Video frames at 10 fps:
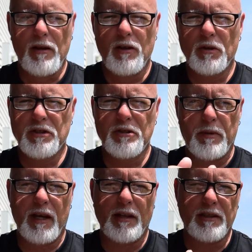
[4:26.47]
which is
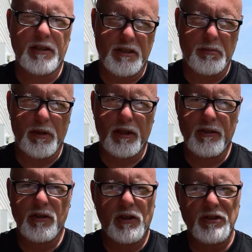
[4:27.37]
beyond the discipline.
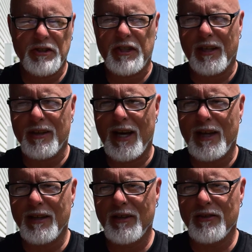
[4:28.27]
So you can just think of
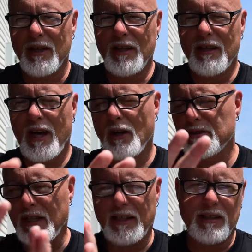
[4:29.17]
that as
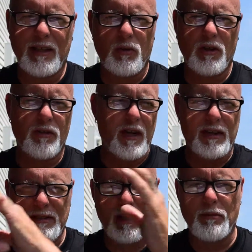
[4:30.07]
outside the world of
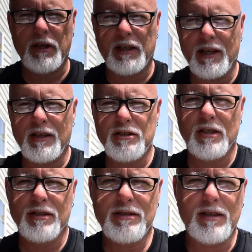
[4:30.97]
academic and
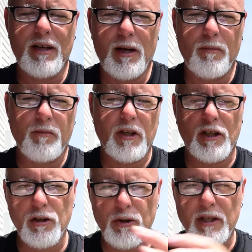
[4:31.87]
just um,
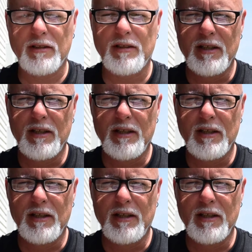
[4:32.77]
including